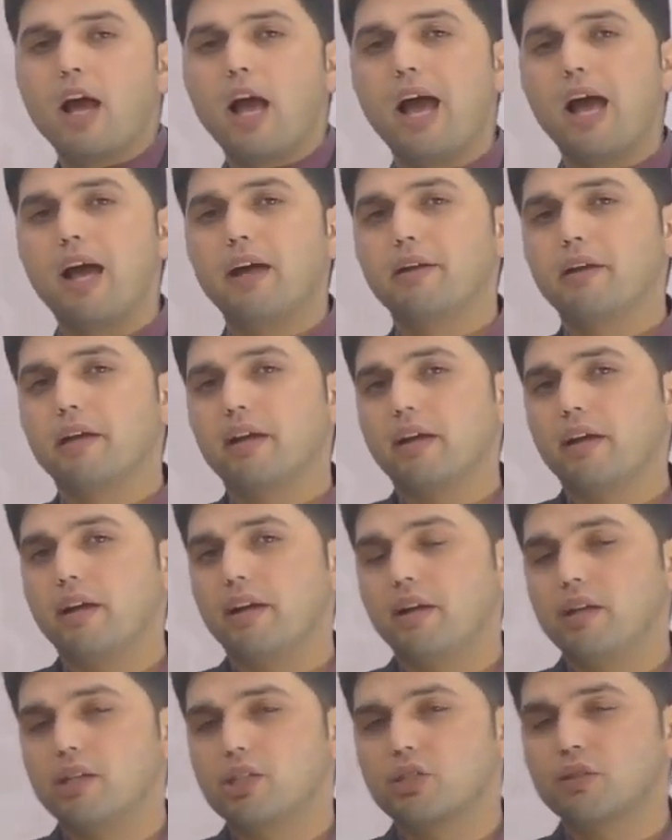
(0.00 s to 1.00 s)
and
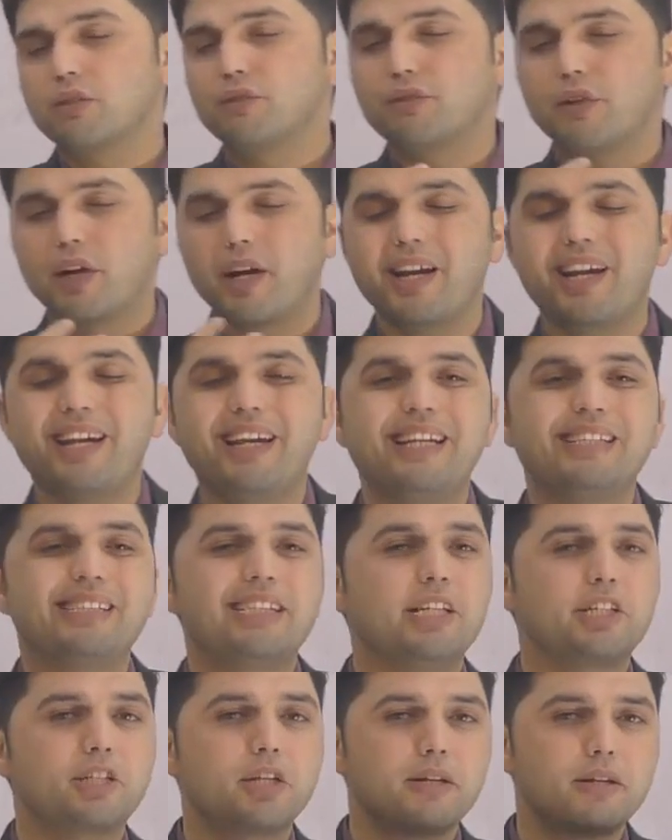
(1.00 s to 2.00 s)
it is very
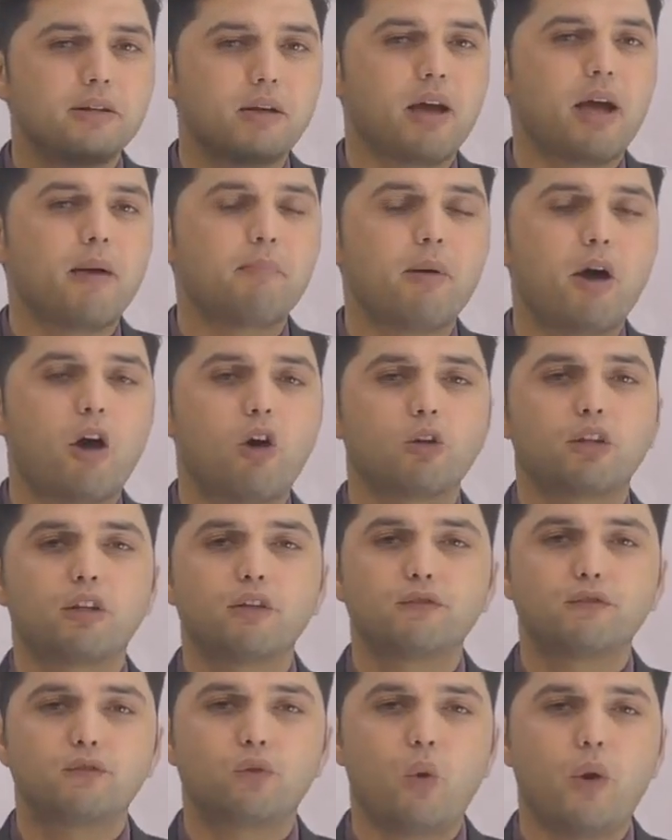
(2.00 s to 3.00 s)
easy to know about
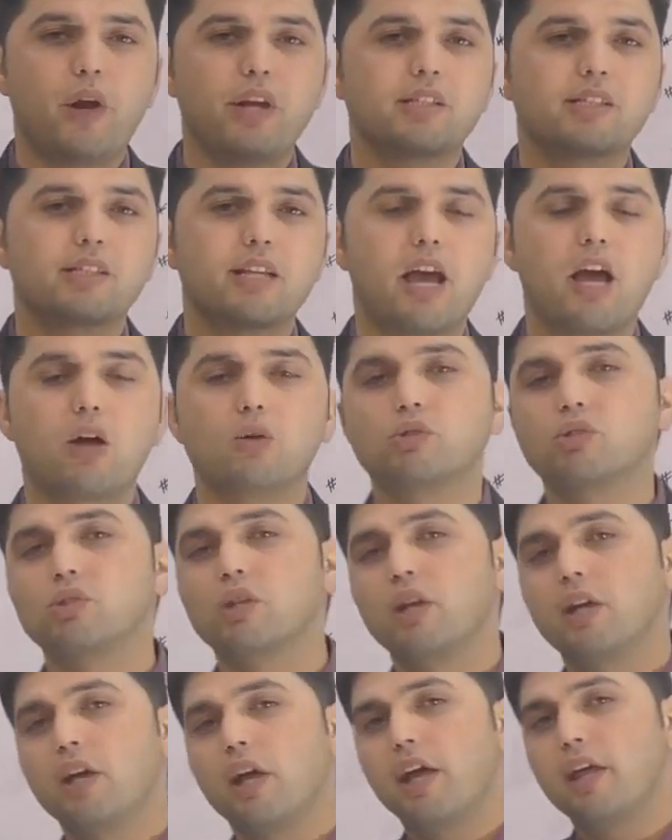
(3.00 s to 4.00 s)
the voice
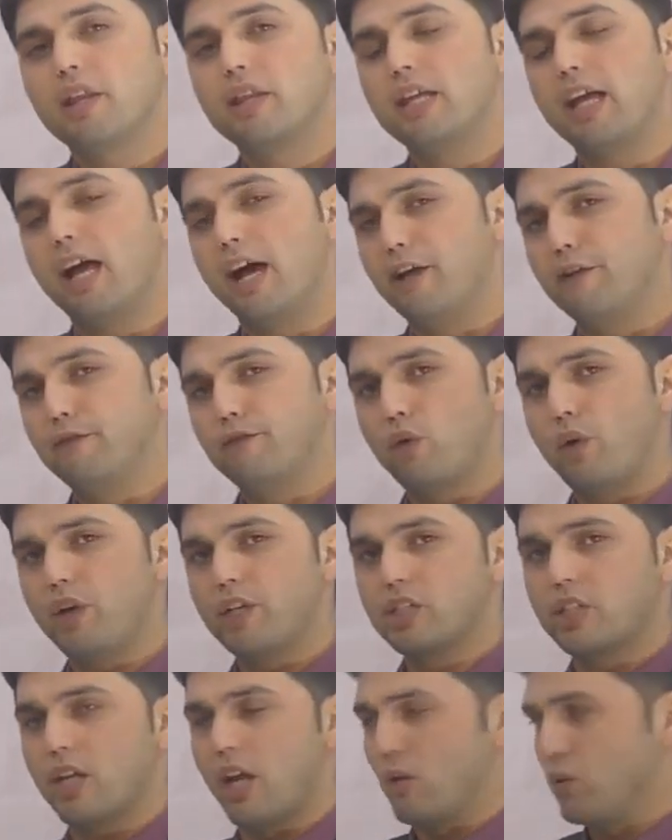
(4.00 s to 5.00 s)
sounds and the
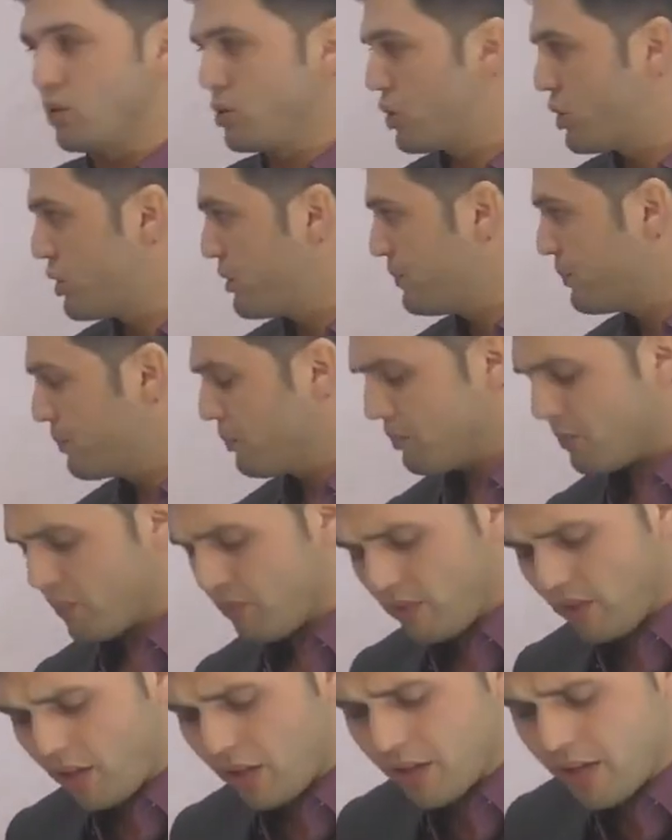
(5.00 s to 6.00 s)
unvoiced sounds.
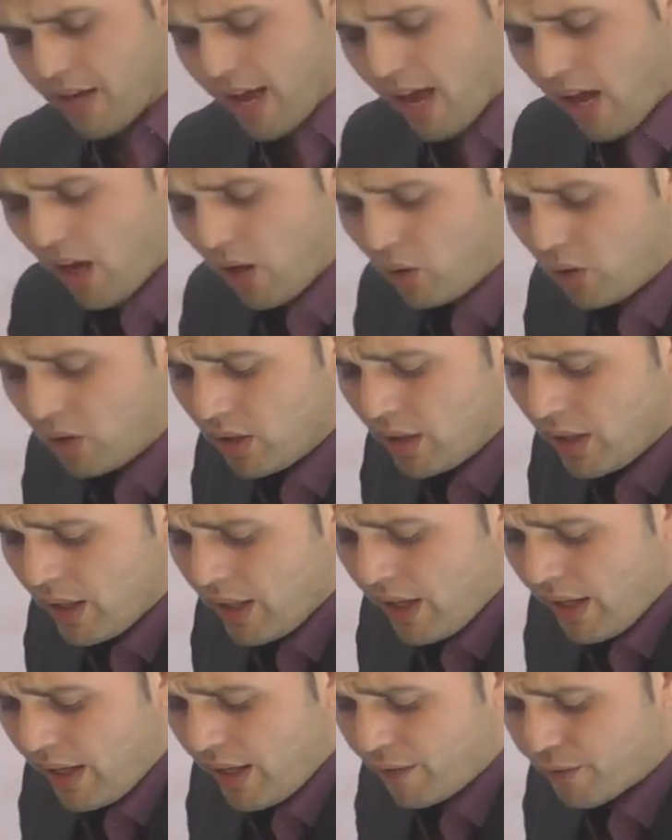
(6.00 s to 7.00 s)
Now,
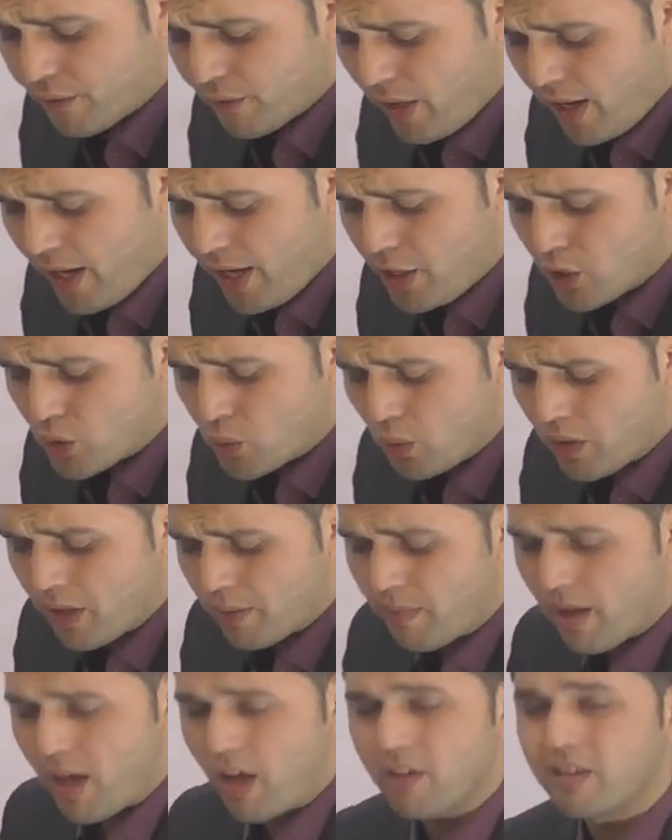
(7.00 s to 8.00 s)
if I talk
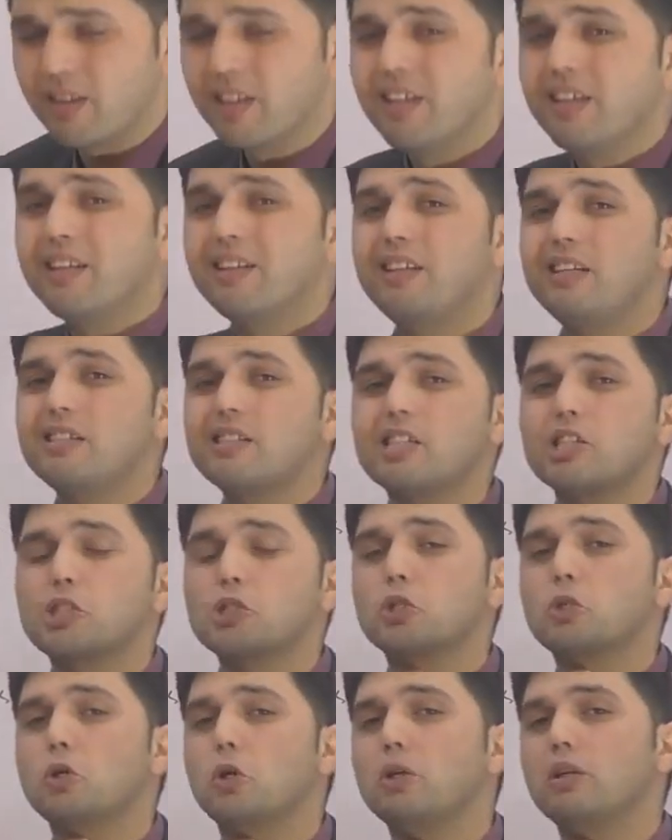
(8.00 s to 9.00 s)
about, this
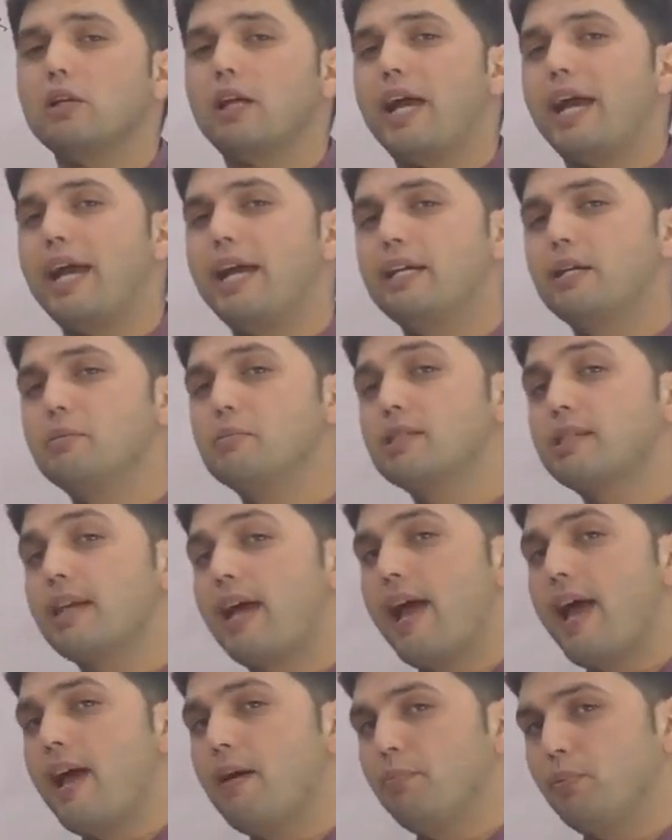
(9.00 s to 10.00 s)
is called
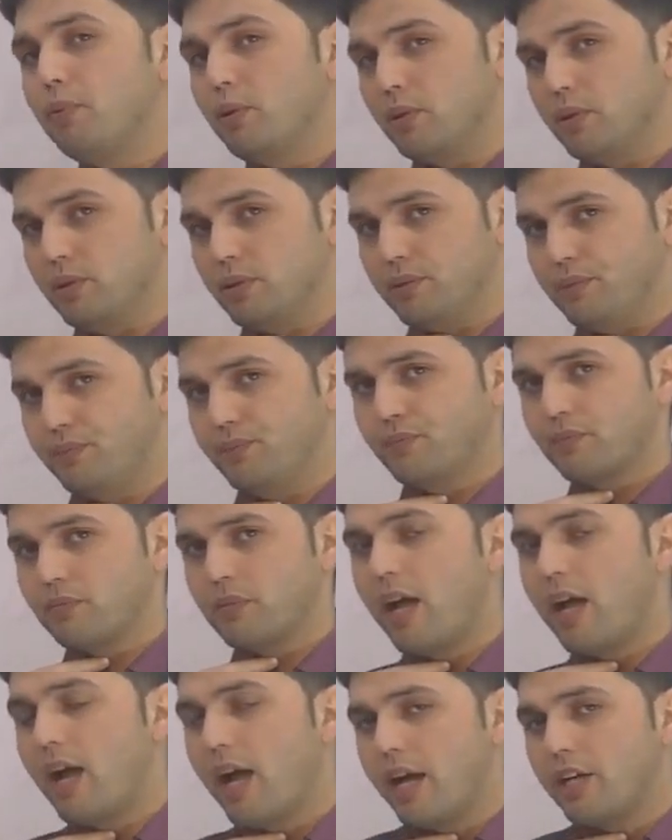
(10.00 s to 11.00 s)
Adam's apple.
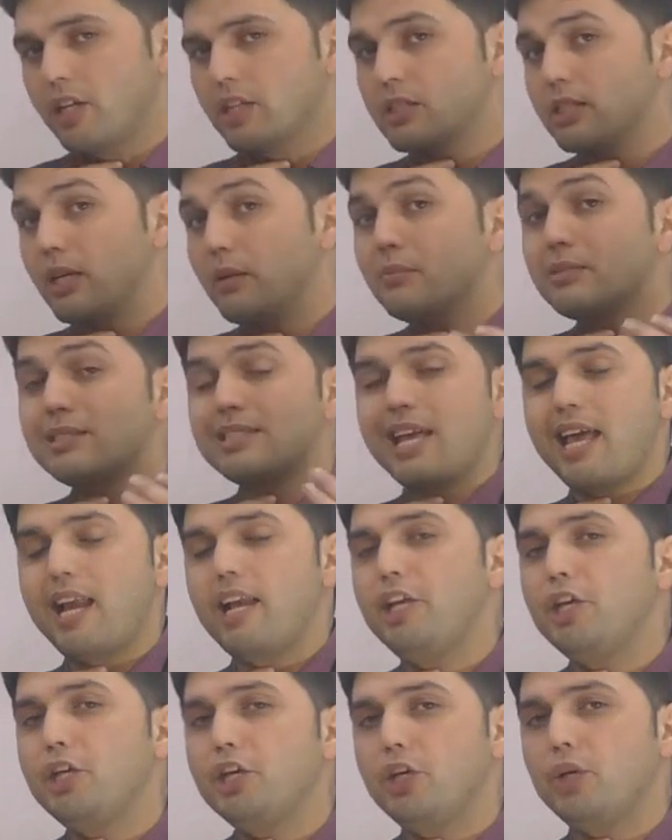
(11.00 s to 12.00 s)
I'm
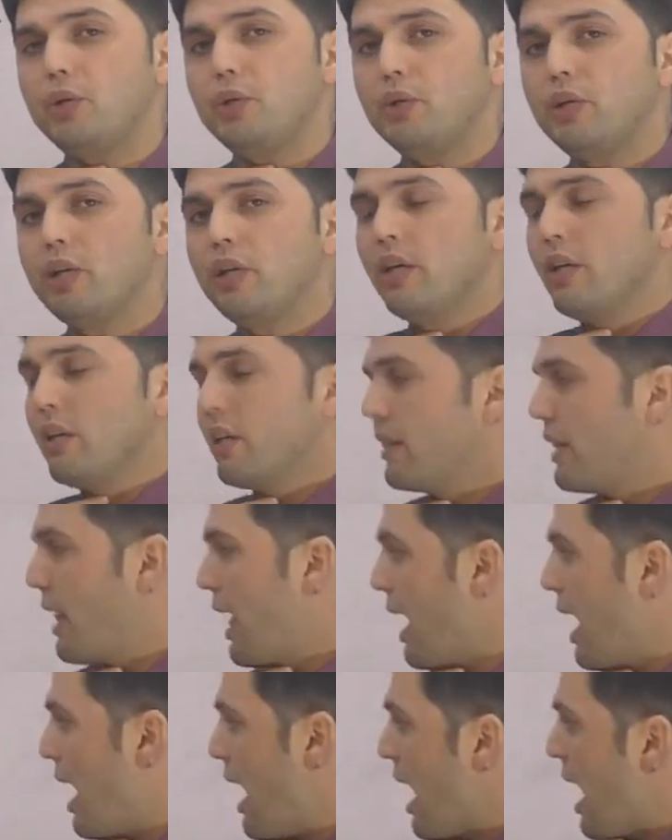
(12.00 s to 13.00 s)
telling you
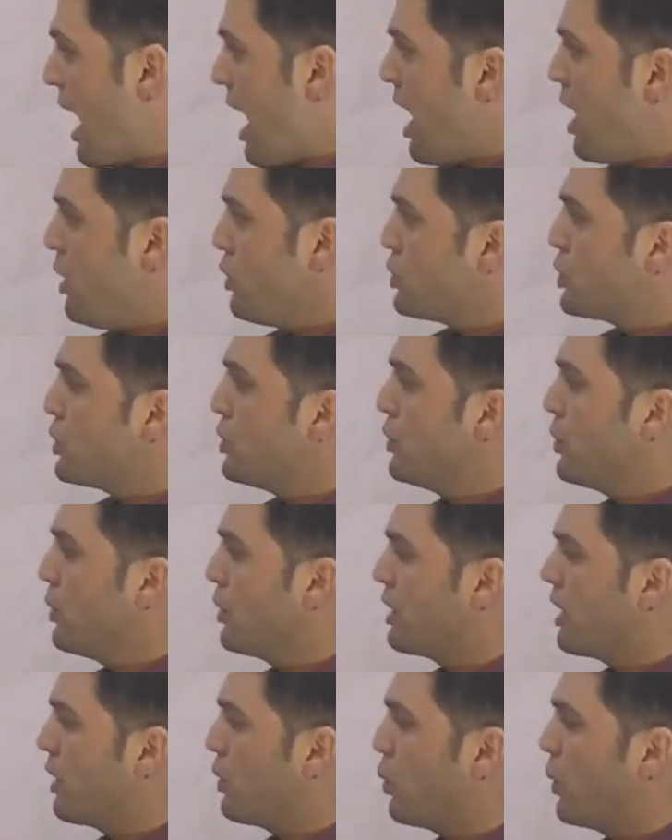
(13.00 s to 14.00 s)
that how to
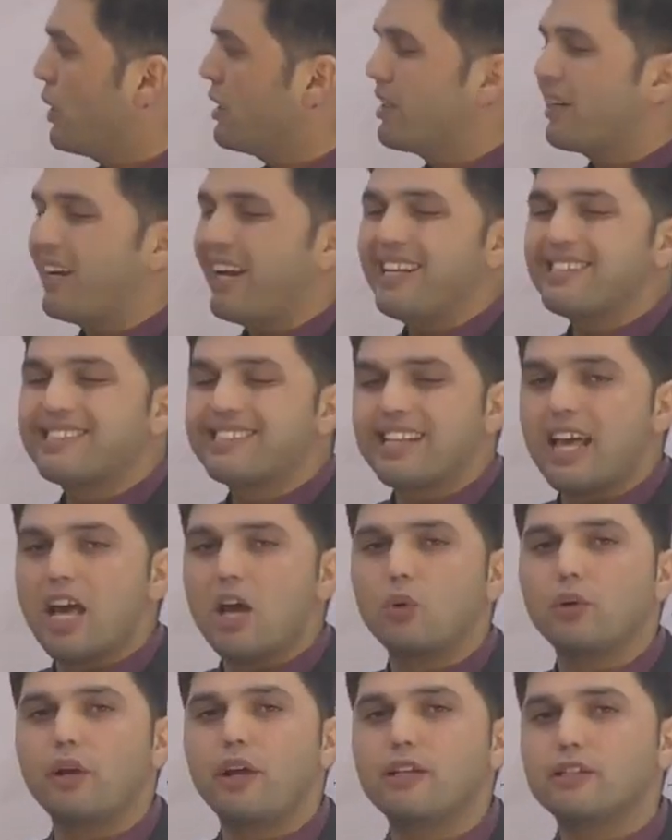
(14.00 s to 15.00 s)
know that whether a
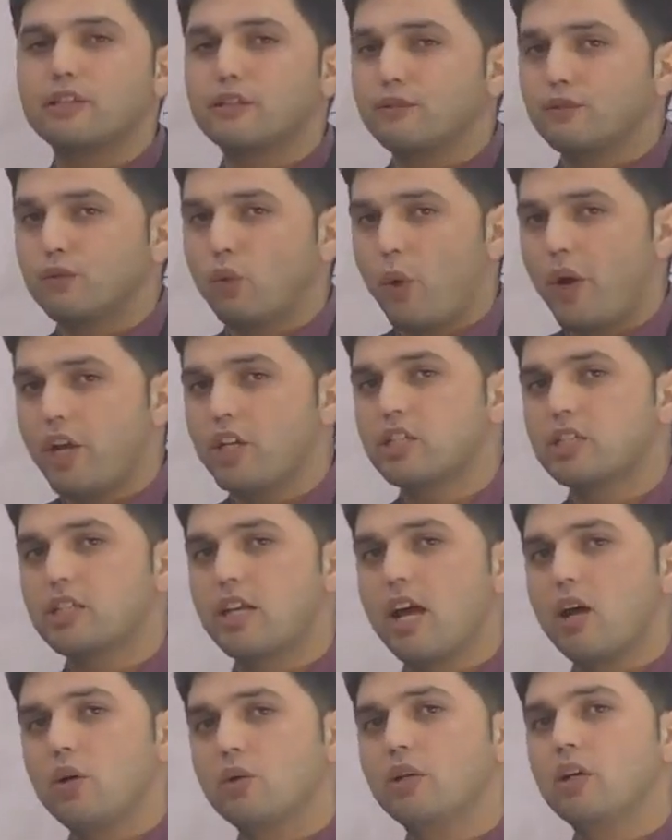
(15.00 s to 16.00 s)
sound is voice
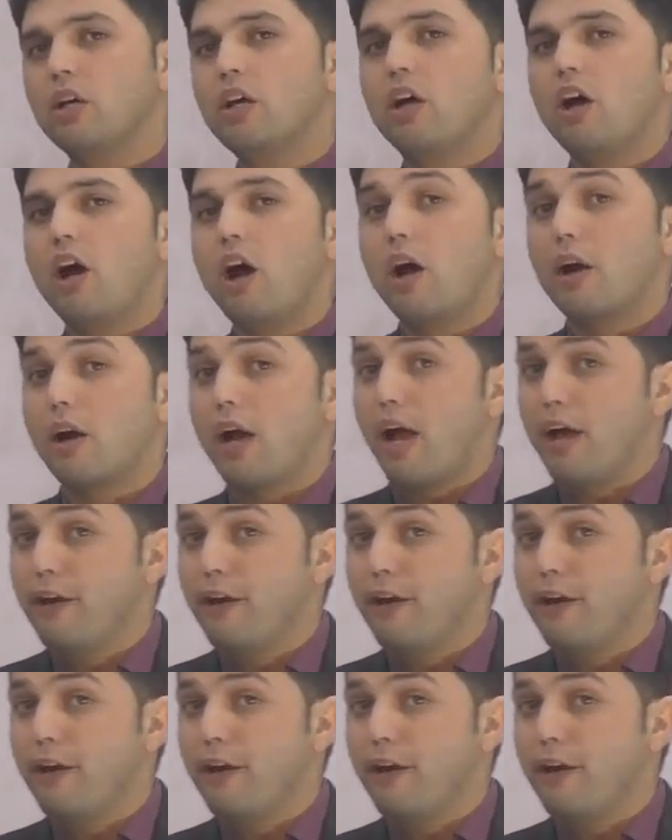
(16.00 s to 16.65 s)
sound or